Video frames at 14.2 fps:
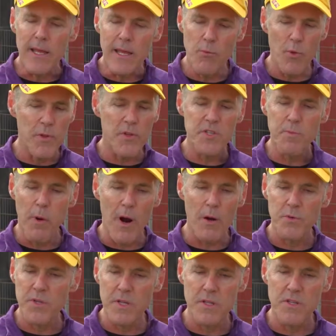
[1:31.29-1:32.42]
And when this barn
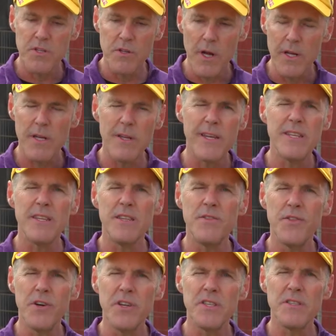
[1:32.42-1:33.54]
was constructed in the
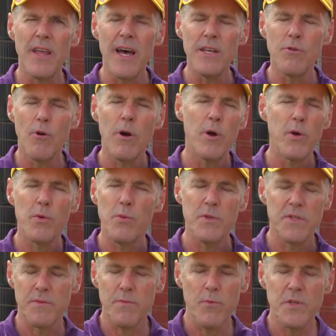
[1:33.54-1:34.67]
1830s, that doorway
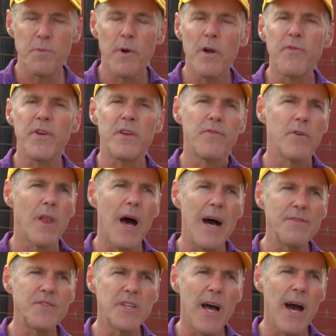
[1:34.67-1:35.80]
was, was perfect for
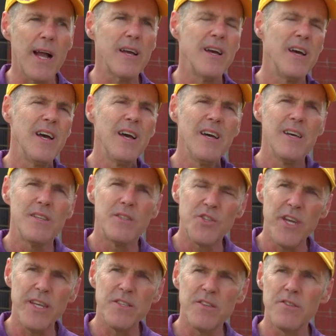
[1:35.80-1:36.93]
livestock.
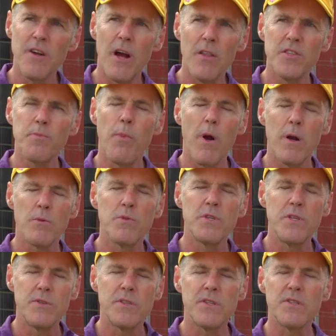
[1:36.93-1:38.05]
Chances are this barn was
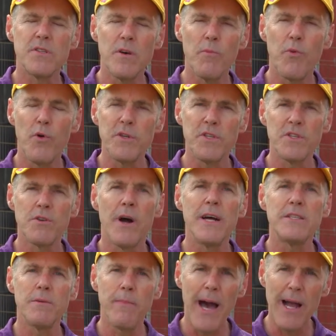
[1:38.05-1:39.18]
used at some point to dry
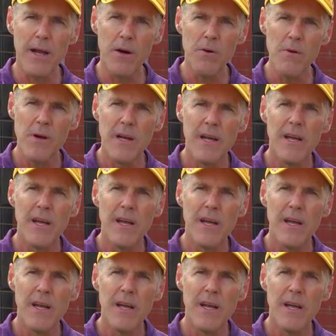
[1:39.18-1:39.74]
tobacco.